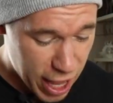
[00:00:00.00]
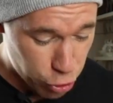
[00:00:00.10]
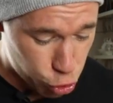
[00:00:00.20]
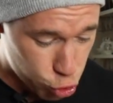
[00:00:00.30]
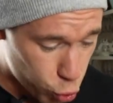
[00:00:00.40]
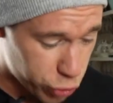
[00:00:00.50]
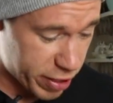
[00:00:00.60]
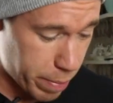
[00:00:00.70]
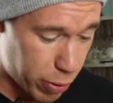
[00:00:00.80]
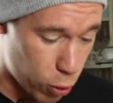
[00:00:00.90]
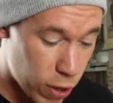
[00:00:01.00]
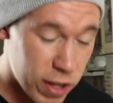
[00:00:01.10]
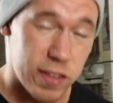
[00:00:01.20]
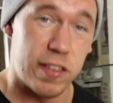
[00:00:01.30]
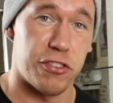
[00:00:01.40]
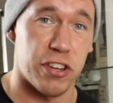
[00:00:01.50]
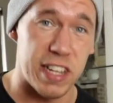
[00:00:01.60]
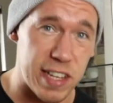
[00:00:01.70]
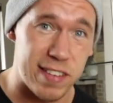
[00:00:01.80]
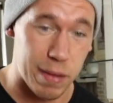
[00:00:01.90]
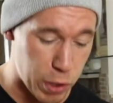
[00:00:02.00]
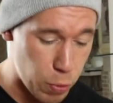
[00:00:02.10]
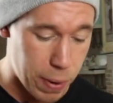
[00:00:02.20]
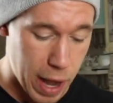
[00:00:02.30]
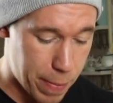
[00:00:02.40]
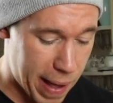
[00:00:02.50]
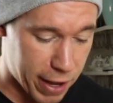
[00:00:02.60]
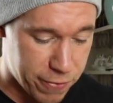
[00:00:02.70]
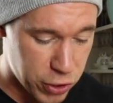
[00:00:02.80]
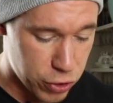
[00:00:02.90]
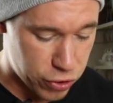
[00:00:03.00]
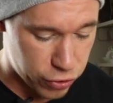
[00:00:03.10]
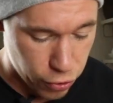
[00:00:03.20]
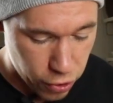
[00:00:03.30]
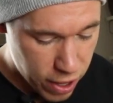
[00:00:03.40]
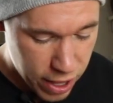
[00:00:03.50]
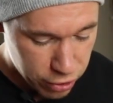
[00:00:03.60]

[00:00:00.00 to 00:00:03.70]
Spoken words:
It's so simple, such an easy meal prep hack for you to do.